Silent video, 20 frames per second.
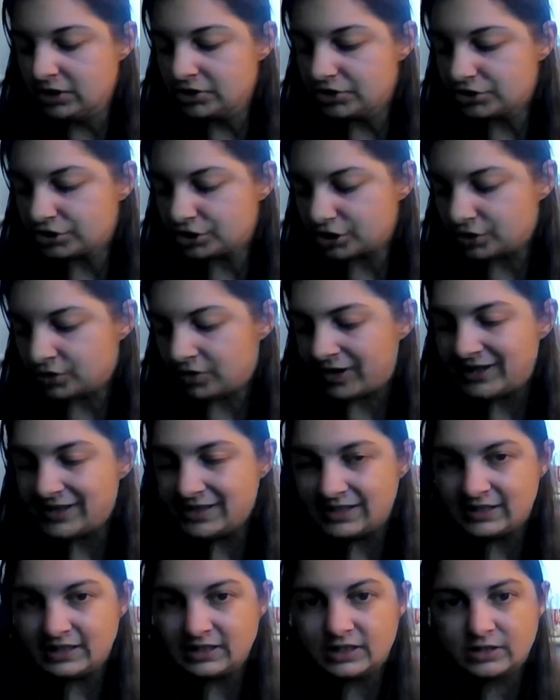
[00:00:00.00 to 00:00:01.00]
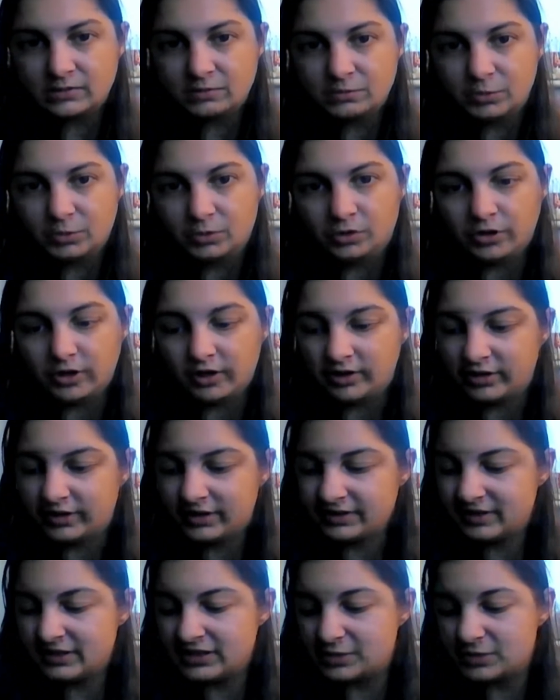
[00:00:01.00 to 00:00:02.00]
So I needed some more, and
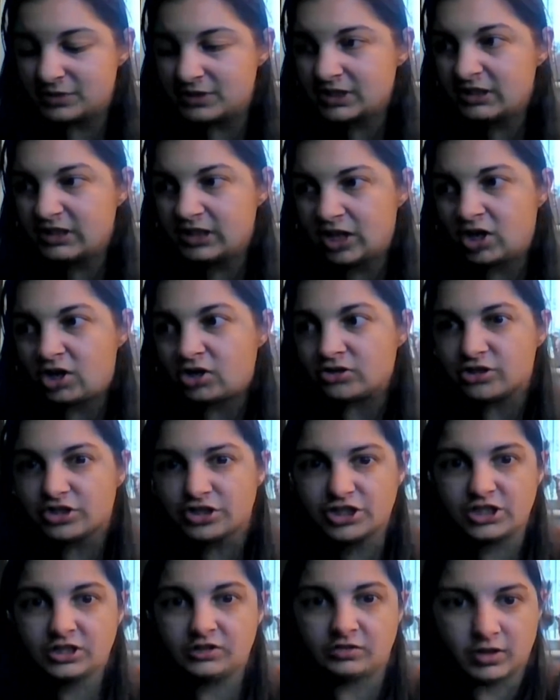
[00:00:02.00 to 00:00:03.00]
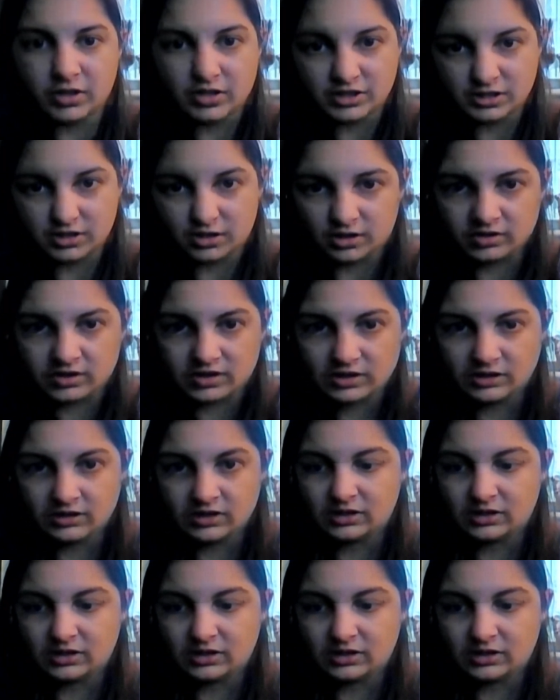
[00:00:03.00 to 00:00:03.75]
this was last year I started